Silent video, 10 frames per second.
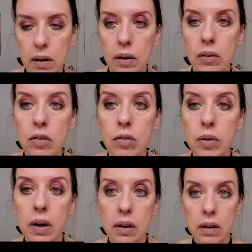Now this
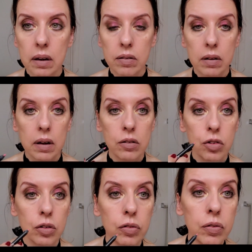really takes the edge
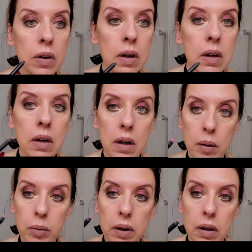off.
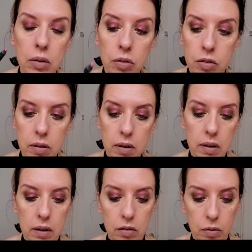I'm going to use
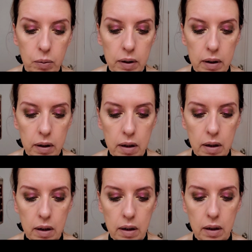this one.
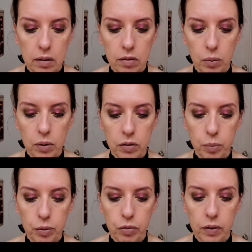It's a
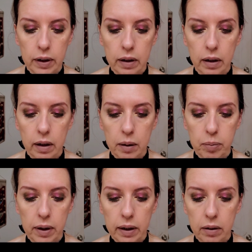waterproof lip
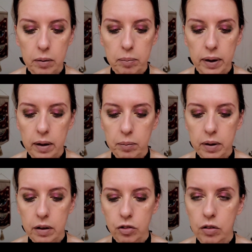liner by
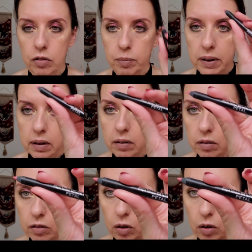BH Cosmetics. It's